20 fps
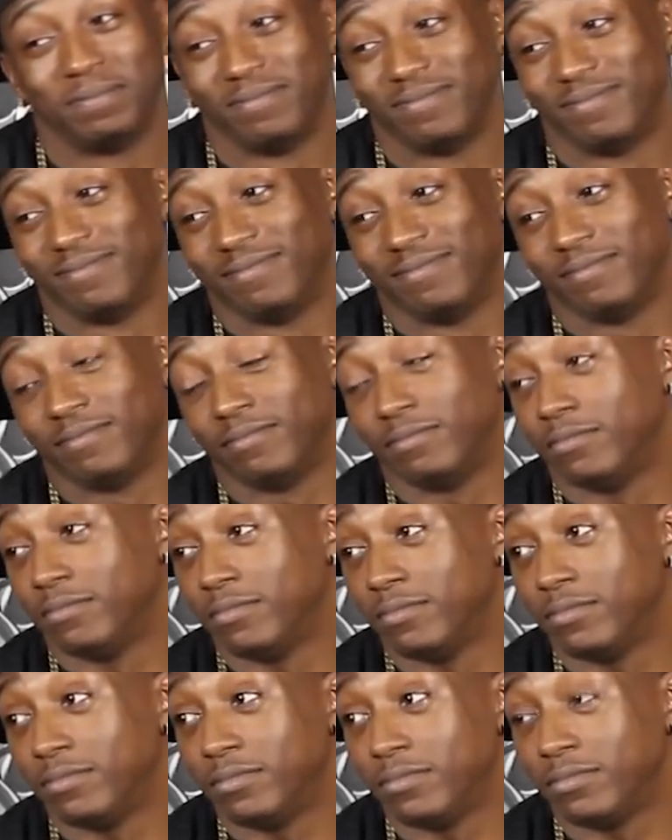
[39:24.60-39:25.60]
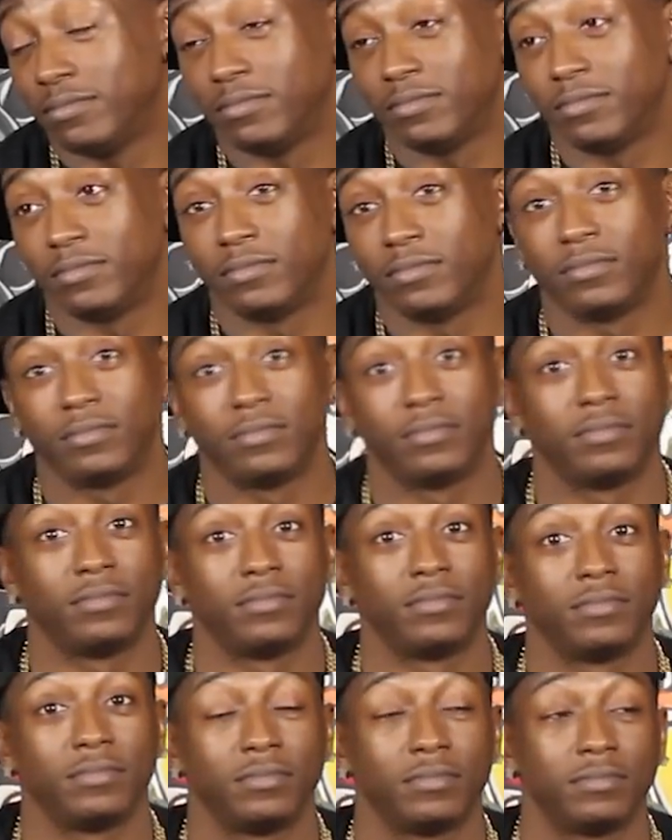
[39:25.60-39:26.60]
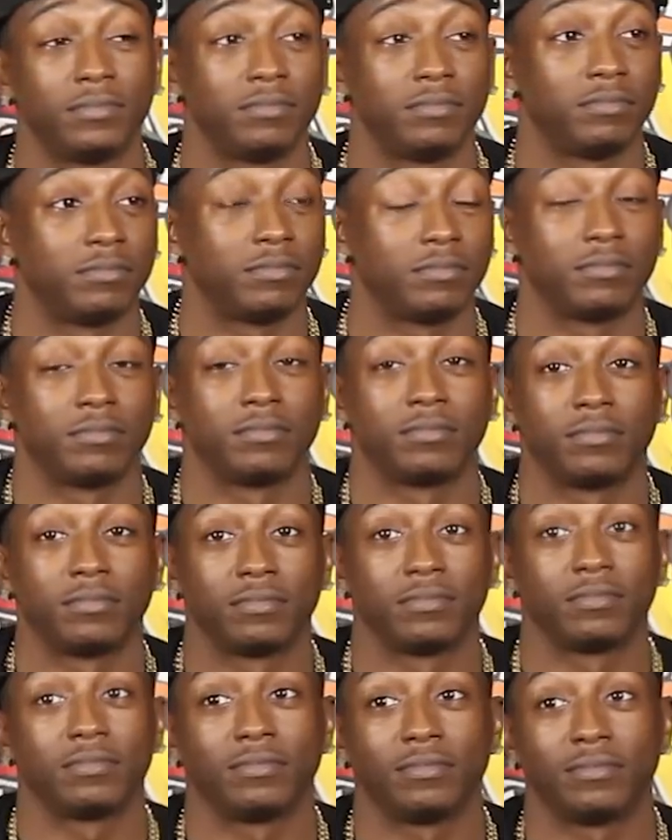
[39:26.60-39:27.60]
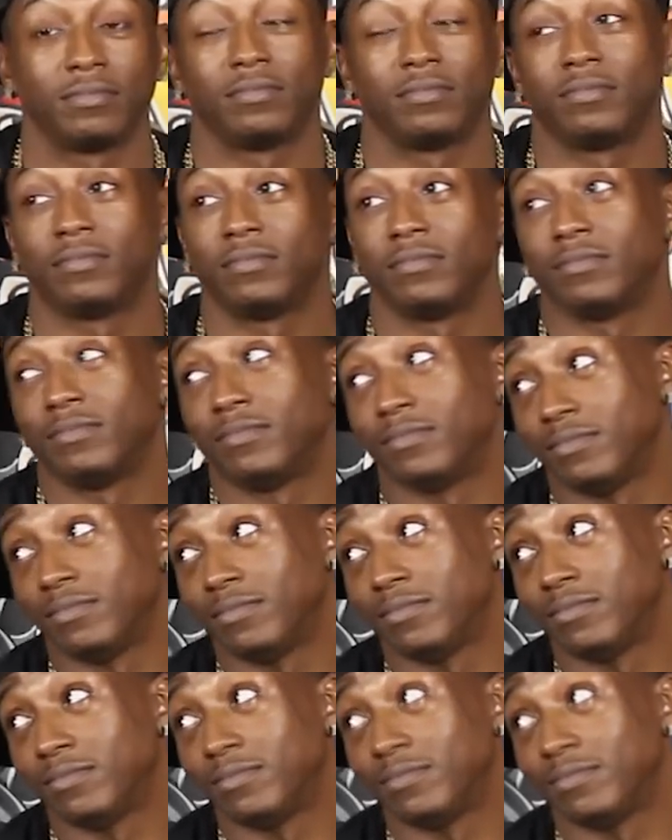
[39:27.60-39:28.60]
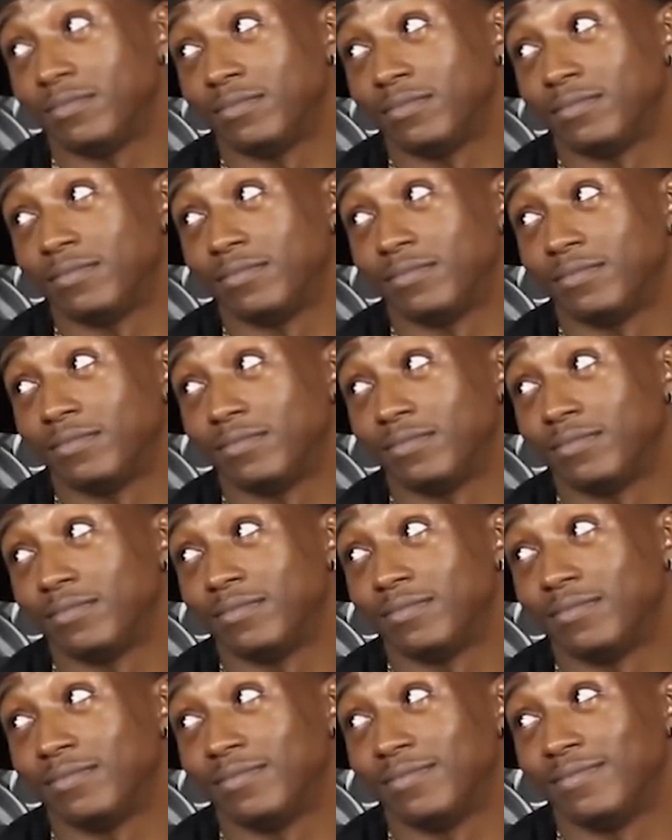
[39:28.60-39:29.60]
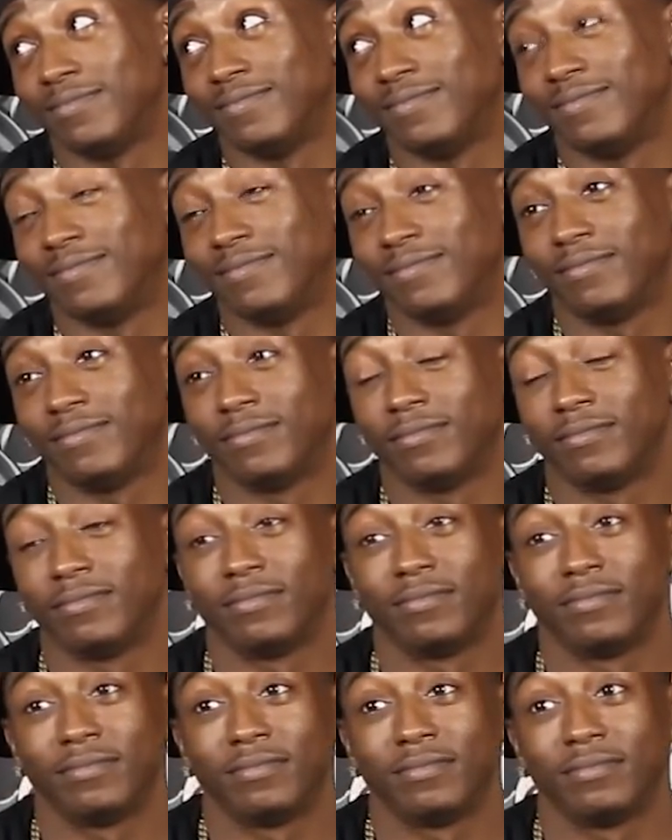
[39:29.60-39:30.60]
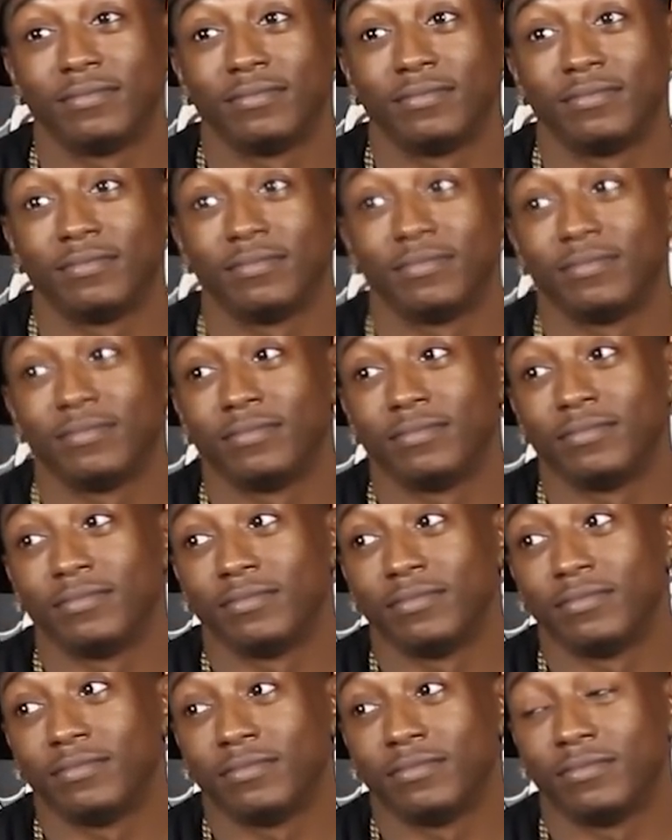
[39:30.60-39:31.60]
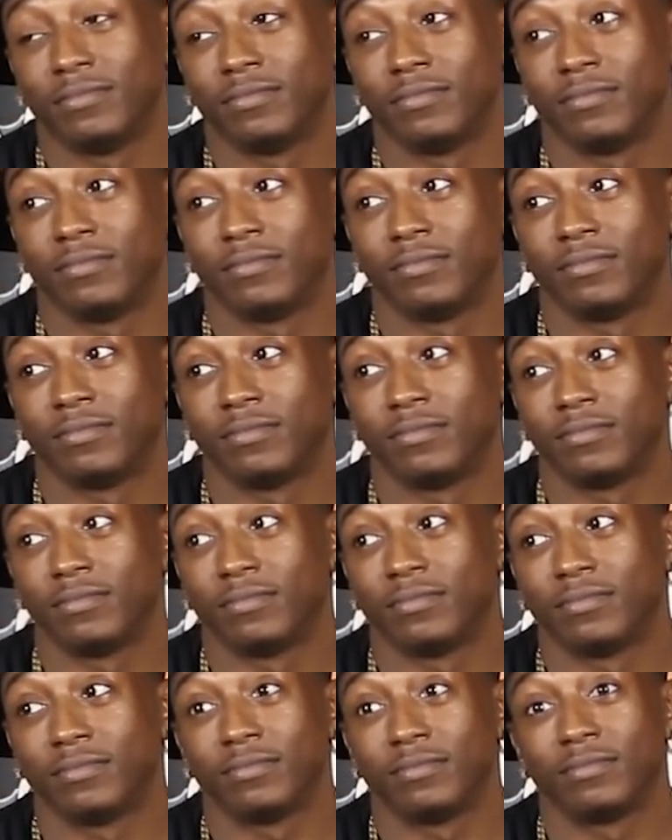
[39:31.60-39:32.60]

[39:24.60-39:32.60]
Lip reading: The person shown says nothing.